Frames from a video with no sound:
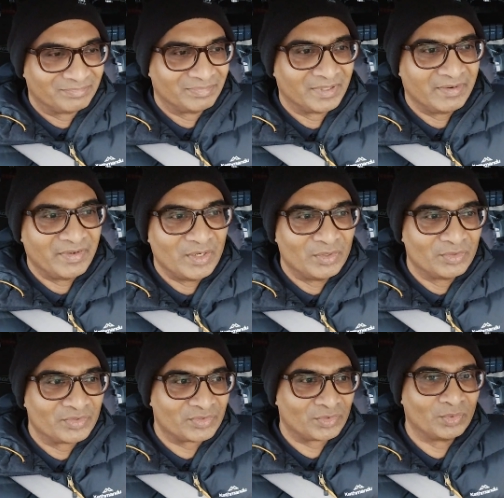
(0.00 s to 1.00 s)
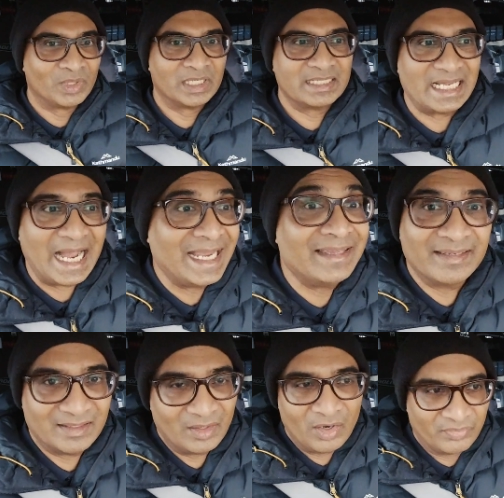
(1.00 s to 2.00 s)
reviews towards
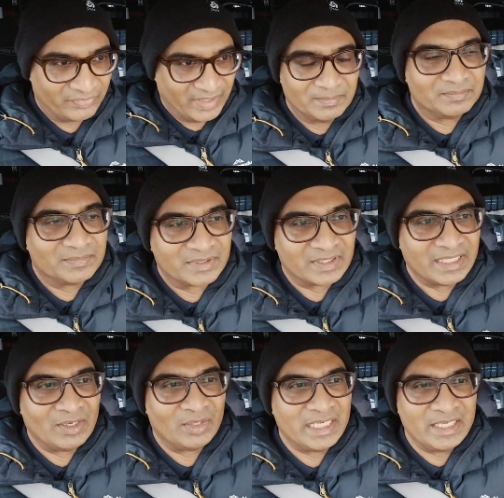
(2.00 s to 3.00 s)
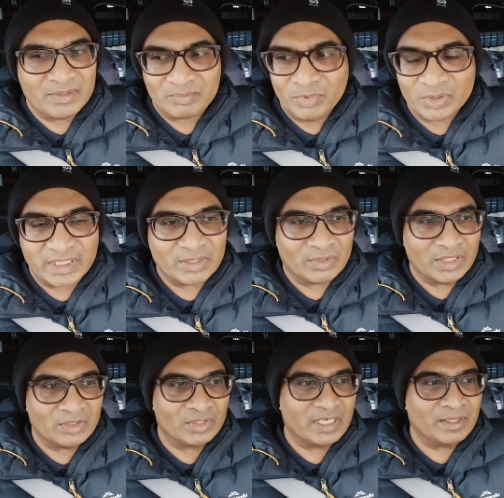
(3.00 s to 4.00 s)
either of them. So they are both
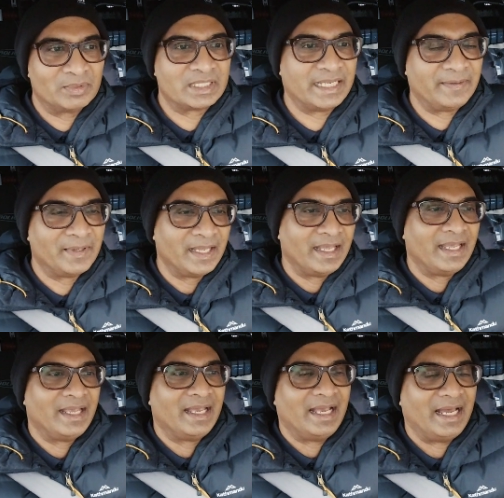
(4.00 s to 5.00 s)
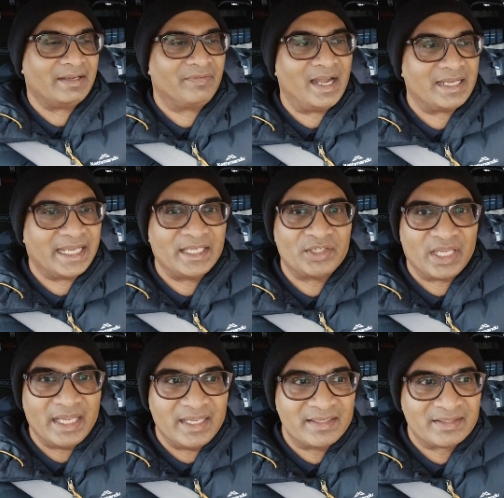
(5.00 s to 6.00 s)
equally good, I would say. Advantage
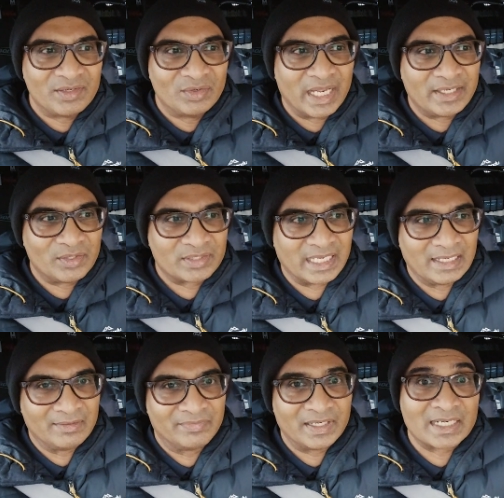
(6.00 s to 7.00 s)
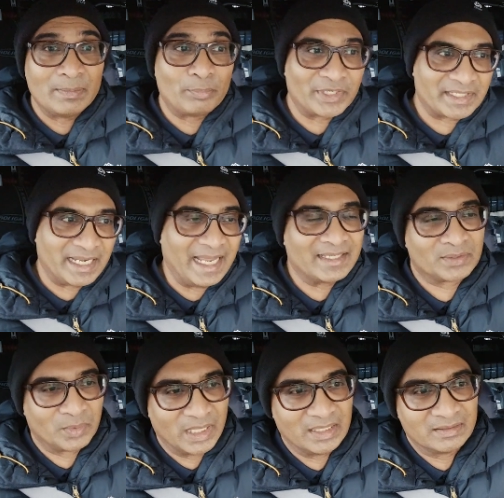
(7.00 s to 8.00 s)
is you get yourself a compressor as
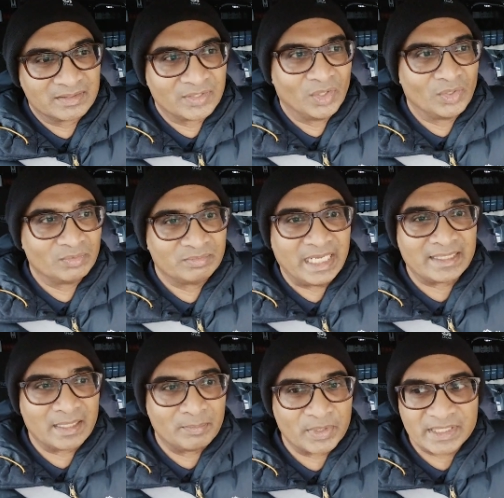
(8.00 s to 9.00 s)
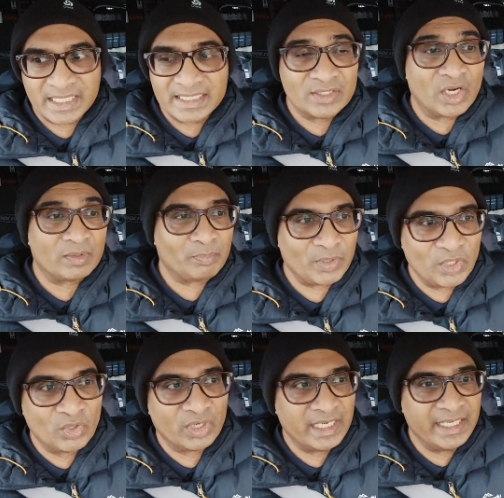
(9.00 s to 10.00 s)
well. So that compressor is not
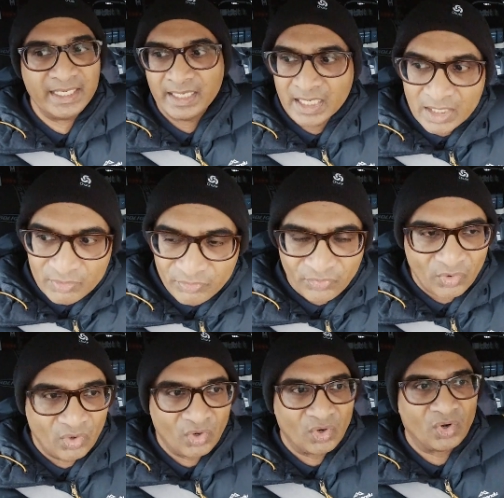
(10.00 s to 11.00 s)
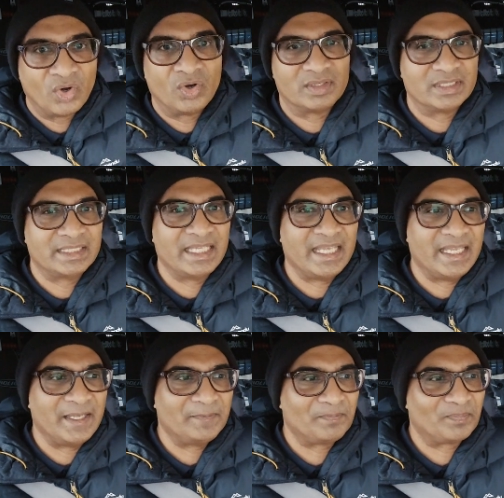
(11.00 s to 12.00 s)
purely for
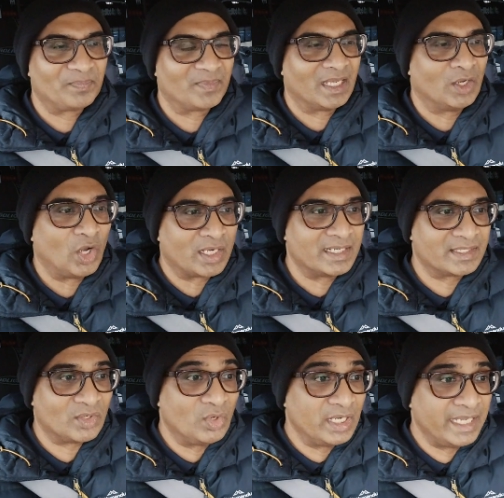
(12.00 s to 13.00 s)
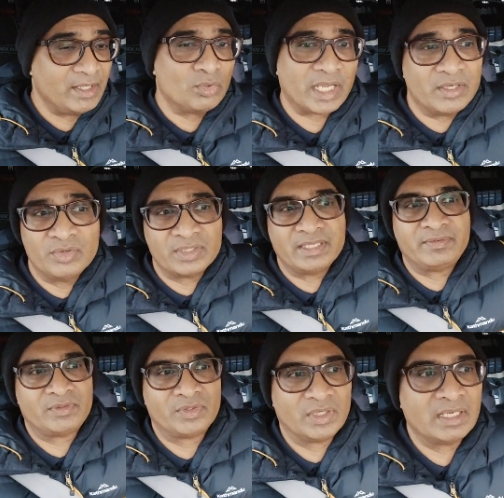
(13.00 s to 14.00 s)
the lockers only. You can use it
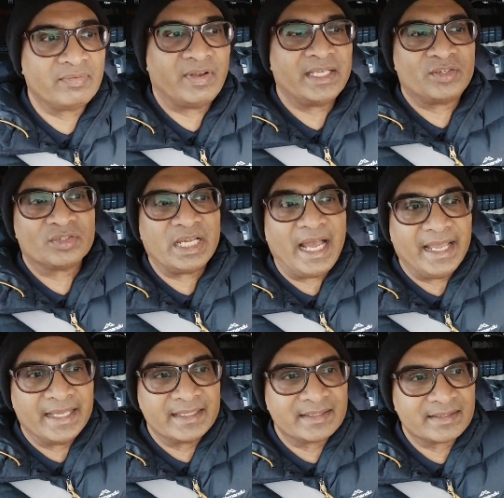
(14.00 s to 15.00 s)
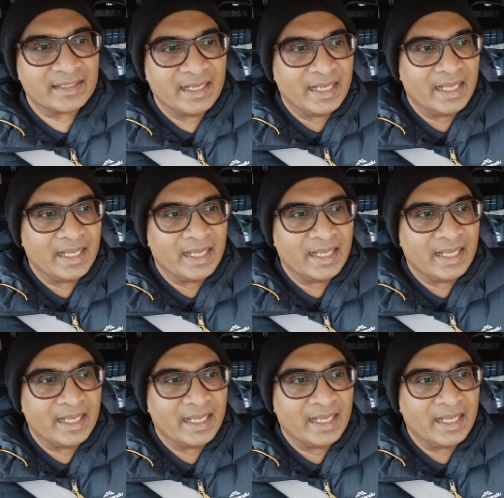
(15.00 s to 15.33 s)
to inflate your tires,